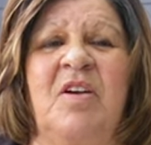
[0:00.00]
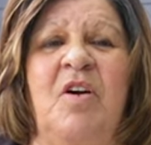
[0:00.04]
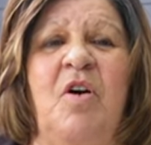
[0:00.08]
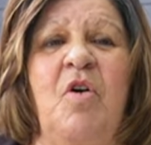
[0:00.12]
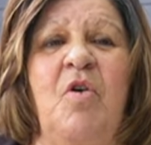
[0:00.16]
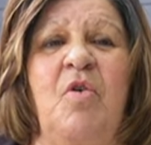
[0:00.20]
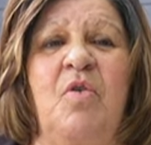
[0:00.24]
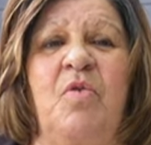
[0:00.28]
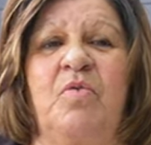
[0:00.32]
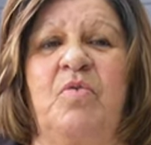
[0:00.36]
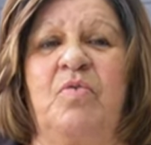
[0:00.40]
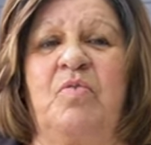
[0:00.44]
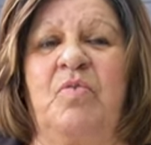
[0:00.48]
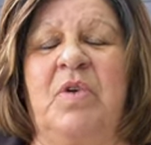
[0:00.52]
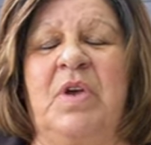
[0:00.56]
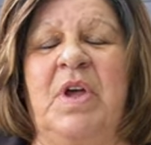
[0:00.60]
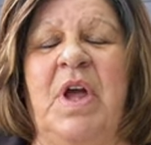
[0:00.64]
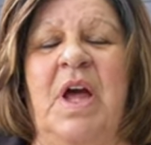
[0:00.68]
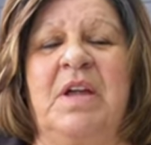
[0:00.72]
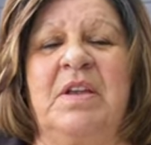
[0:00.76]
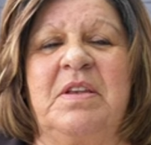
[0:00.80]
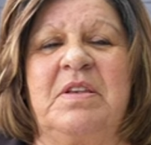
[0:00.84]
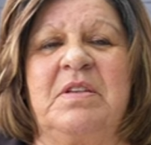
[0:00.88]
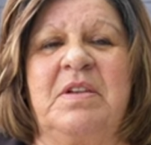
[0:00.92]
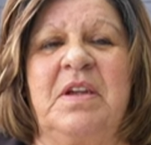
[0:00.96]
Oh,
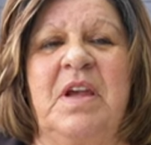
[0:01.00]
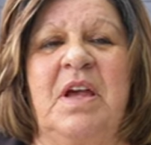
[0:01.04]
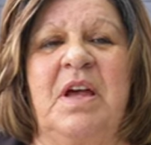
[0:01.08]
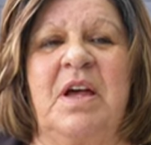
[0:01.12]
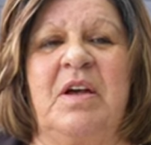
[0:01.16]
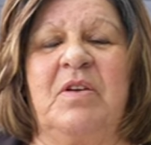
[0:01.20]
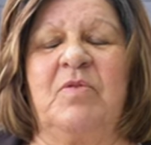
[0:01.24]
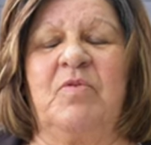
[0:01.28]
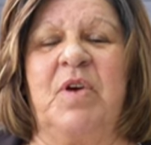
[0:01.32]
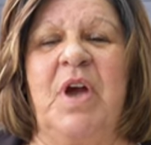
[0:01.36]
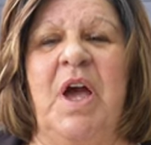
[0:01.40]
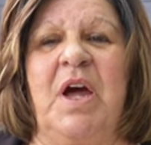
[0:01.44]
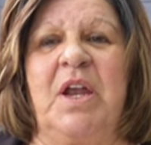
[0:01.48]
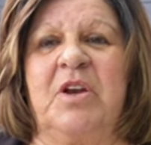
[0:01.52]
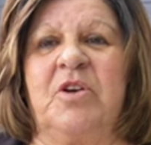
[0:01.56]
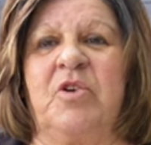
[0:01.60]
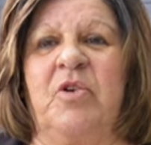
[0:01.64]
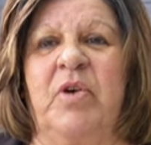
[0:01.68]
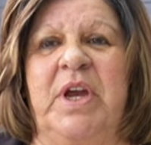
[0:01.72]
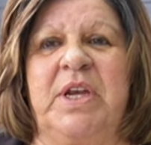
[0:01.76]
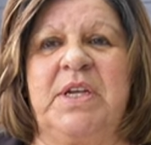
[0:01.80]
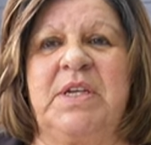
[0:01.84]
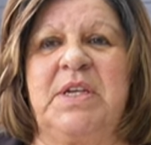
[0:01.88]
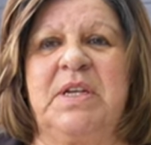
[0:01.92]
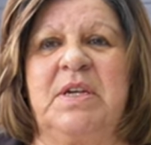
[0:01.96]
yeah, yeah. We had a
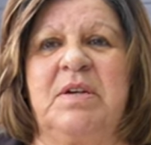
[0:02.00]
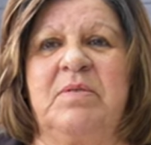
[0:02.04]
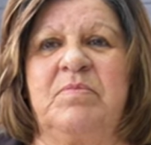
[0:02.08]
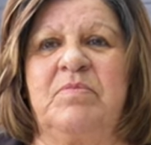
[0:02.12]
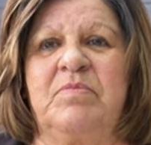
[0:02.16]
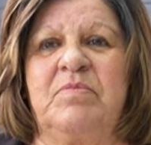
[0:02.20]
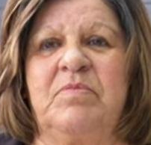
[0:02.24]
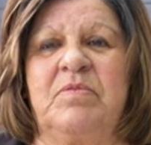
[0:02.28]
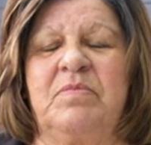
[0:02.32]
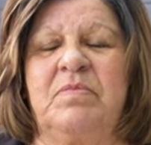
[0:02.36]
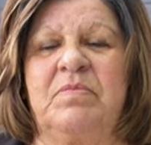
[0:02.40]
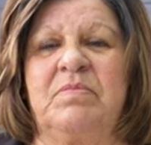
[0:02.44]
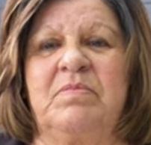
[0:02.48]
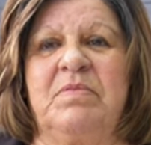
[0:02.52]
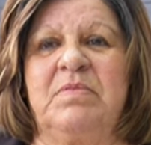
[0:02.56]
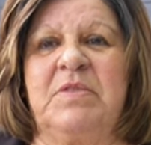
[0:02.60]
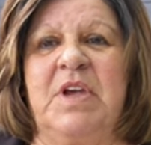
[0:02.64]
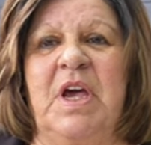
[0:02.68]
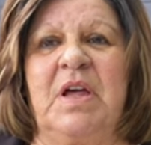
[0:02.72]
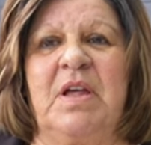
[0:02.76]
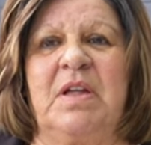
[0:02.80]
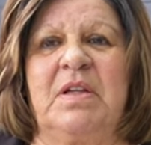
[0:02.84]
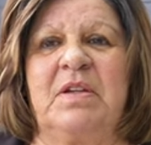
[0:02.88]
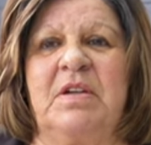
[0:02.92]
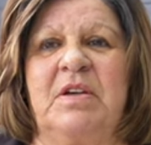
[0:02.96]
great team.
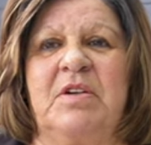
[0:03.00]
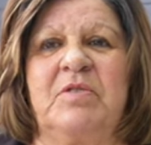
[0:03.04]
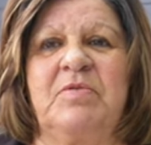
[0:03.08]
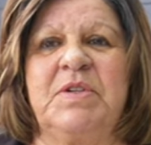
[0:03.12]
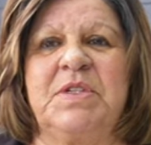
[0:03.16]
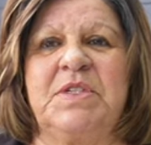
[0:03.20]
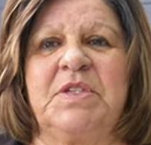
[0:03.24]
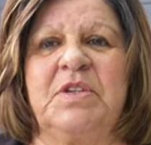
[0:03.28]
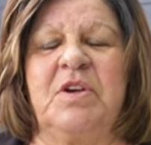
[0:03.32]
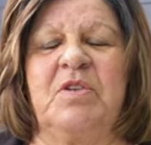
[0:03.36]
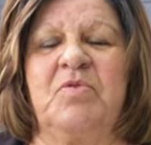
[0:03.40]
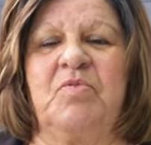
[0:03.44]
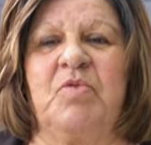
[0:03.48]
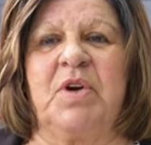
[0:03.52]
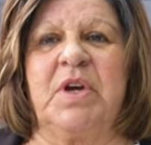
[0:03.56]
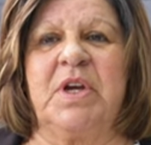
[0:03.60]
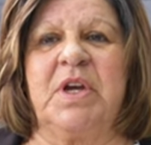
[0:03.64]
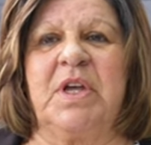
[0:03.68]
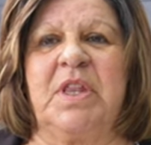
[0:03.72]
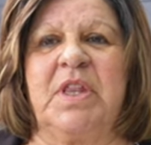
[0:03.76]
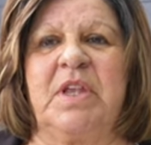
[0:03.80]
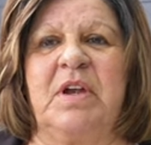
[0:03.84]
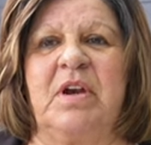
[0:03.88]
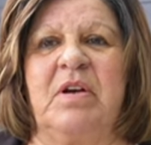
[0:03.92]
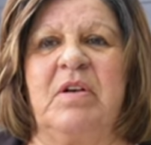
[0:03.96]
Yeah, it was good
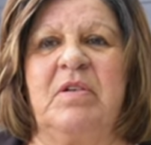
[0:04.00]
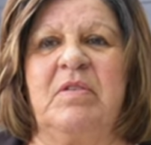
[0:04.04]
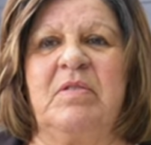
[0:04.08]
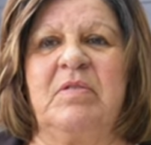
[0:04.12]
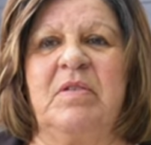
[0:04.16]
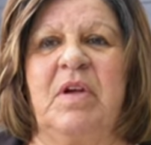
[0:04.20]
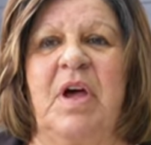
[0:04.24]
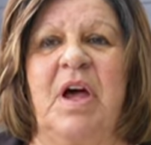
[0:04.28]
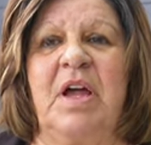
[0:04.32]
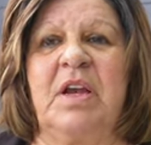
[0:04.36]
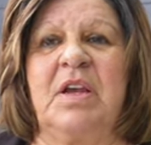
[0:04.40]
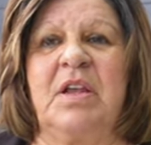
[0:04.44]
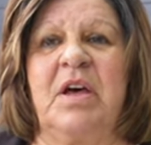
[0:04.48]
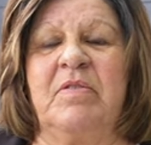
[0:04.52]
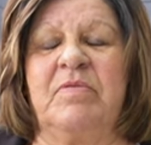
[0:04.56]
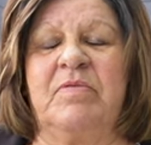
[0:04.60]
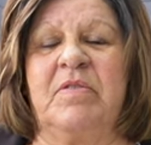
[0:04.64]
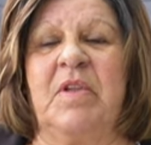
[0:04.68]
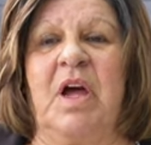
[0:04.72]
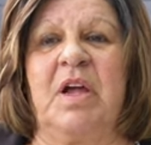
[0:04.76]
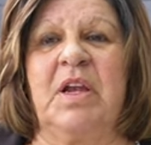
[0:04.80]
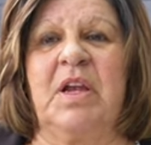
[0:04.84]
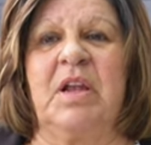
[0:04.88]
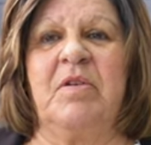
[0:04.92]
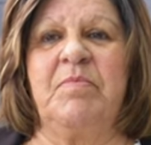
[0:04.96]
working there. I love
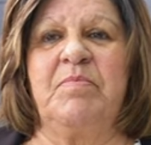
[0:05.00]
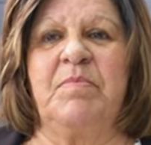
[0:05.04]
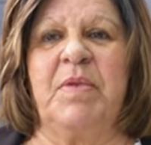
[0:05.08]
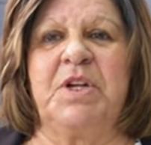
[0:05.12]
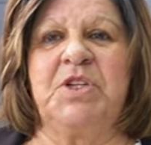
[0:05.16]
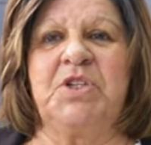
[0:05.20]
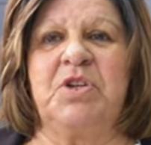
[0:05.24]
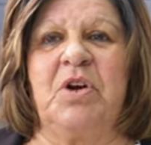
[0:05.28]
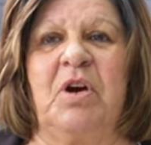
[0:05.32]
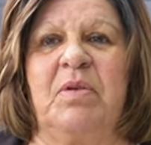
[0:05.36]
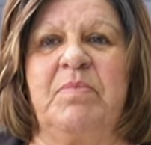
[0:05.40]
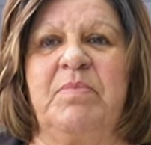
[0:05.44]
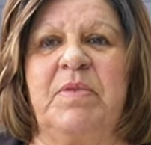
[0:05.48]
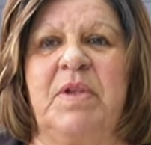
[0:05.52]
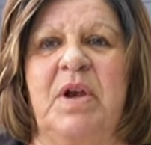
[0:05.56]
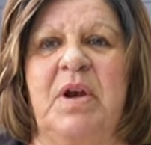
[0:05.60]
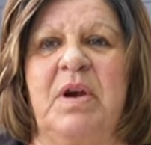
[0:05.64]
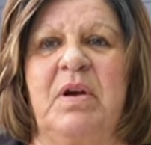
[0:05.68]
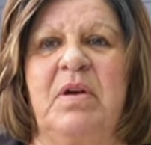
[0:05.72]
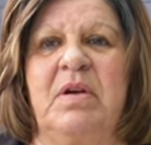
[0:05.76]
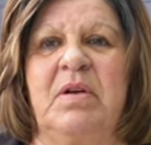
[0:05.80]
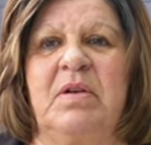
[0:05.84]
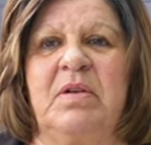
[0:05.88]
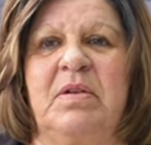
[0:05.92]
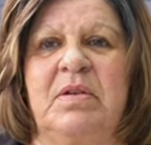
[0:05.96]
I love my job
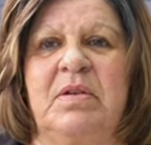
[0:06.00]
there.